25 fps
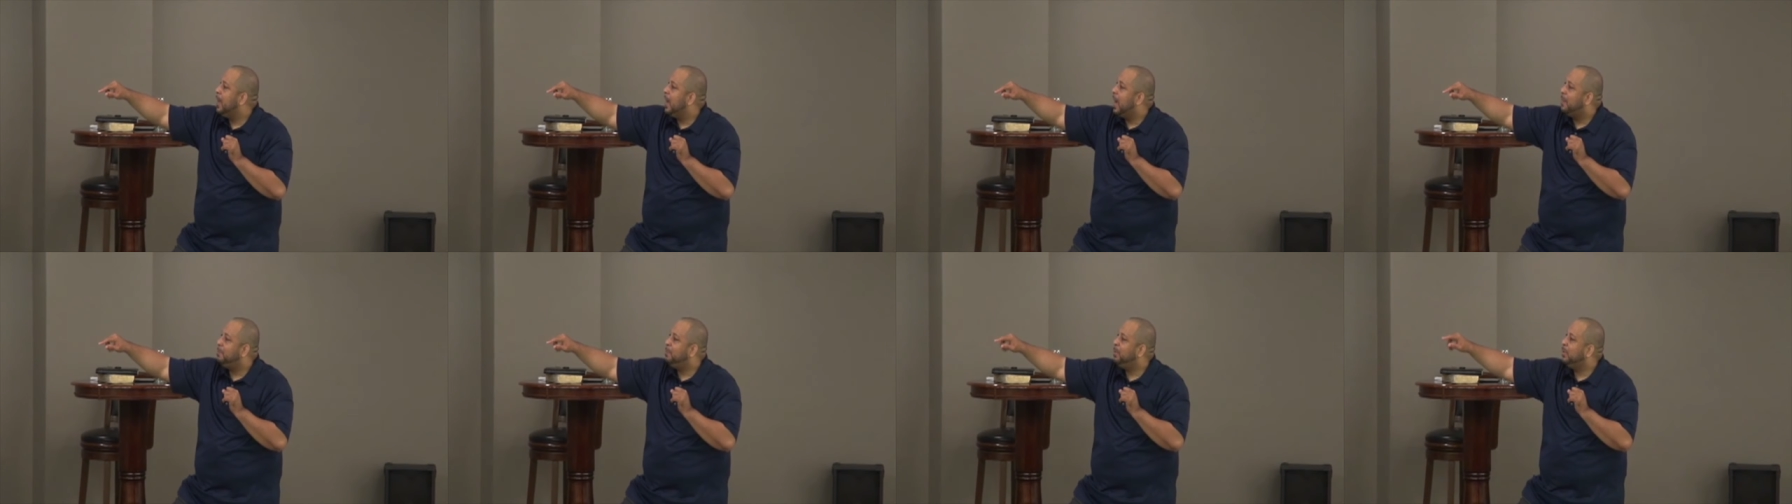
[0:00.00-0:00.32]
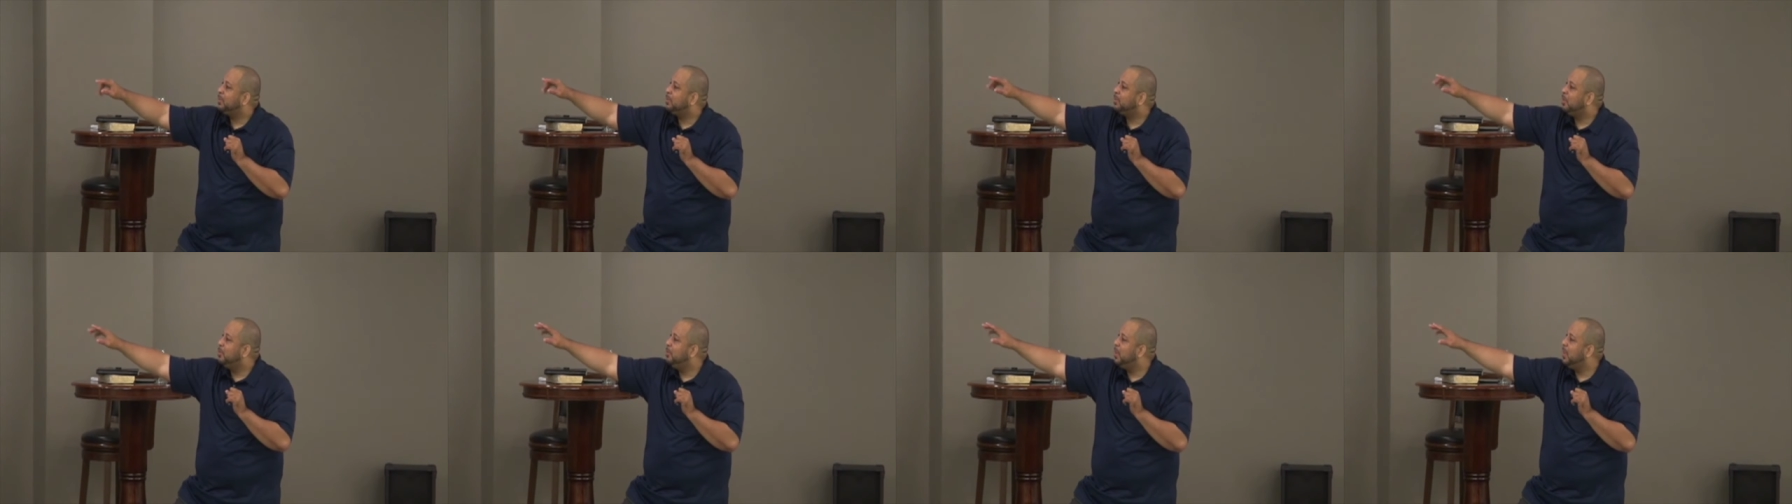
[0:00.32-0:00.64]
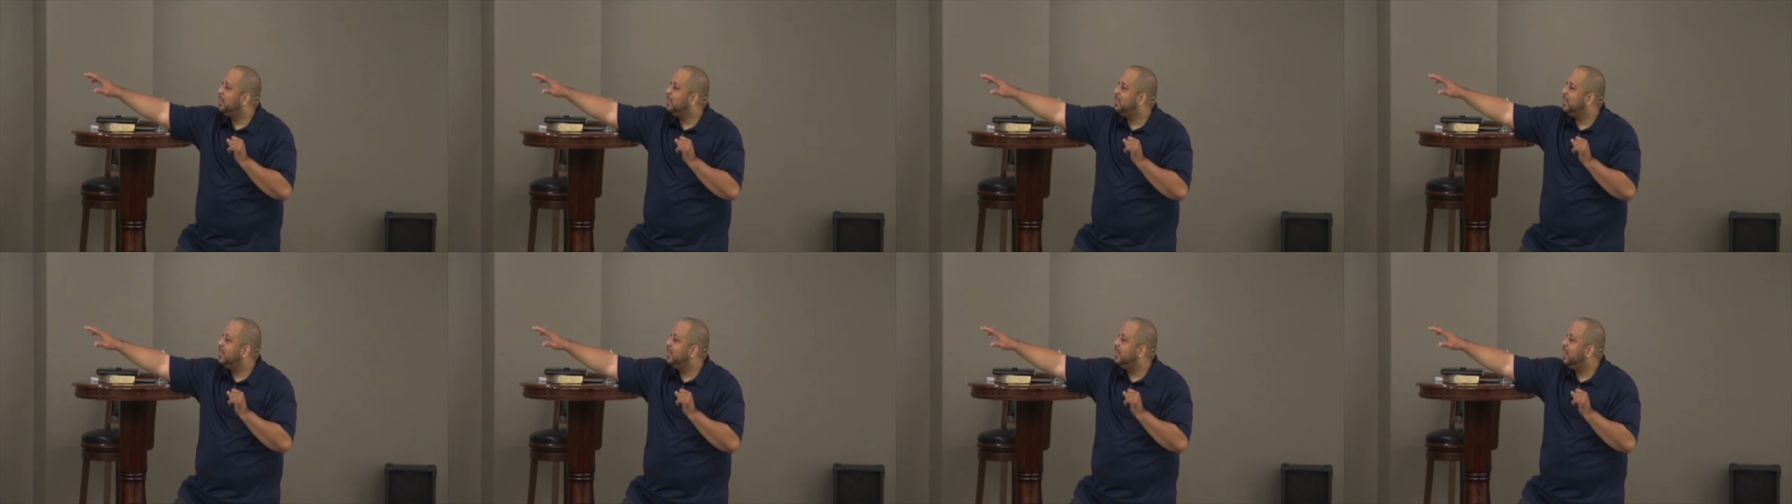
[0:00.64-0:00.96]
I put so
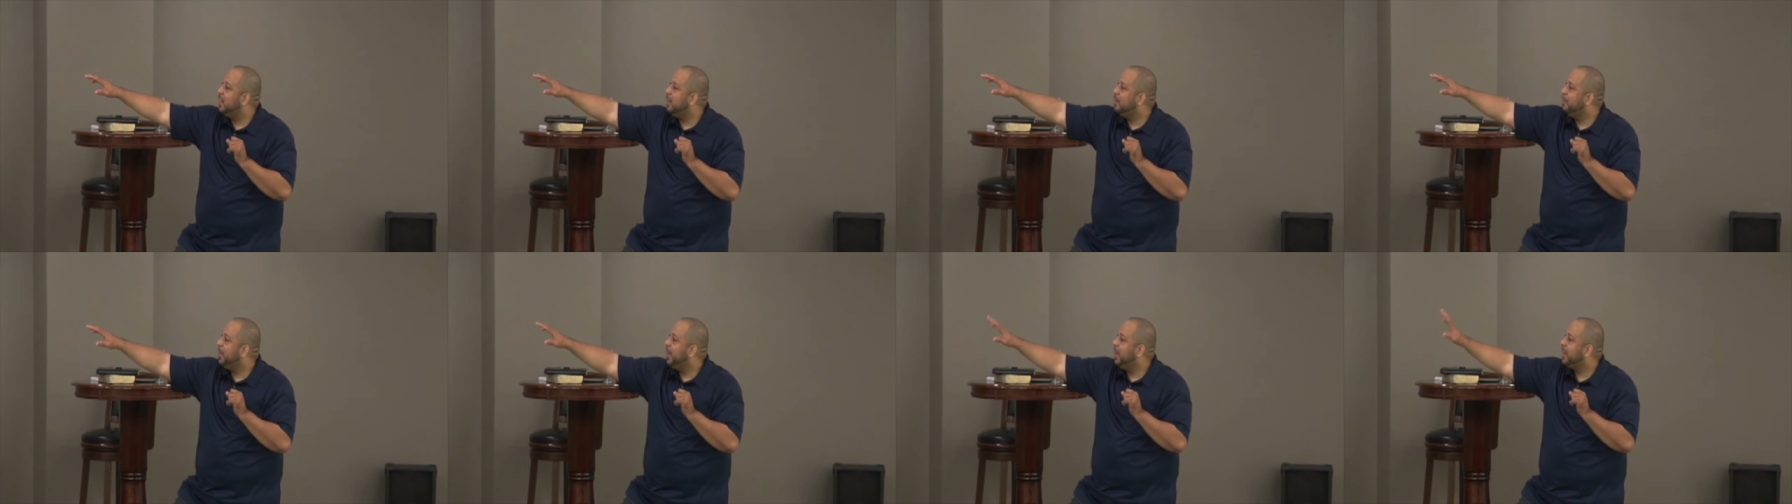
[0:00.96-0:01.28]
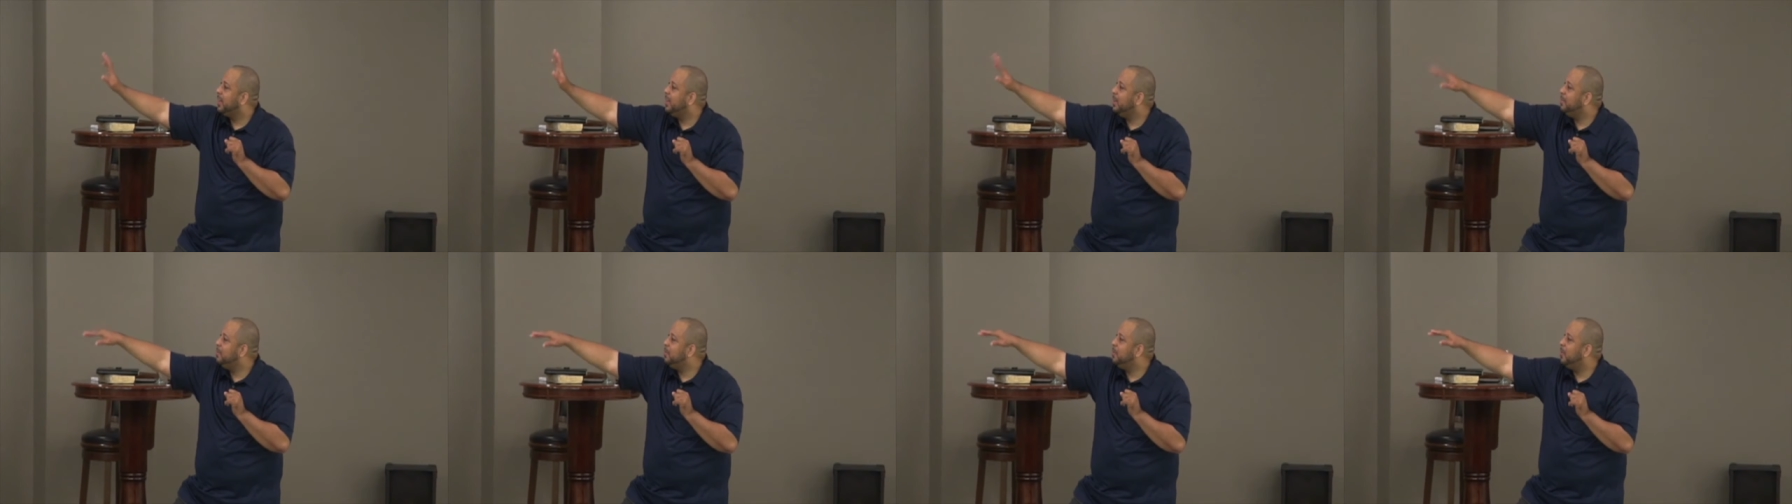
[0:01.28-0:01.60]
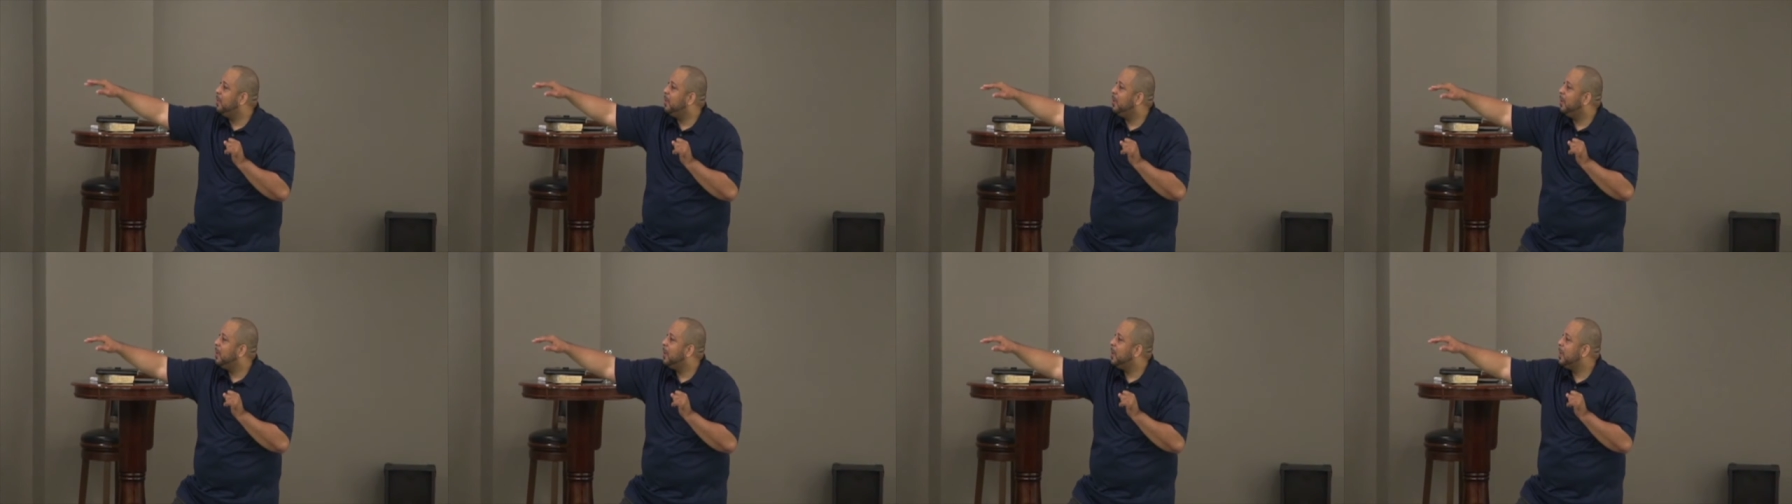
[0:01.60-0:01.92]
much in there, man. Keep
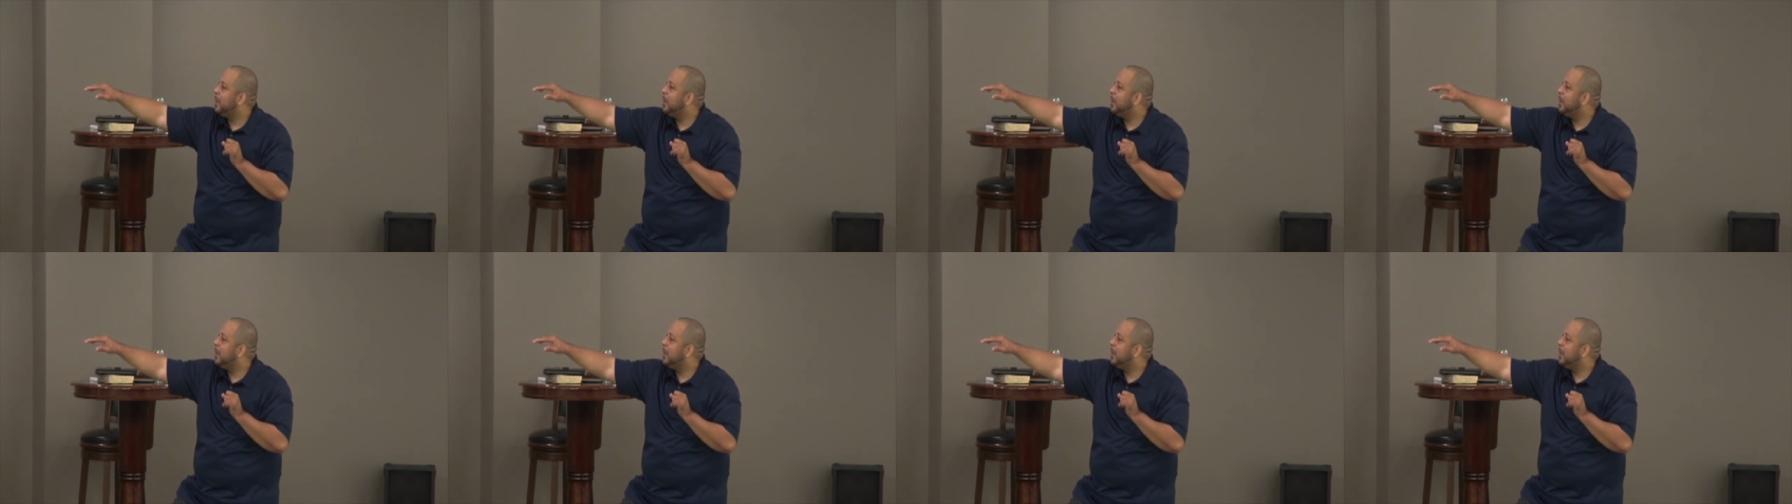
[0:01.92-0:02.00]
going.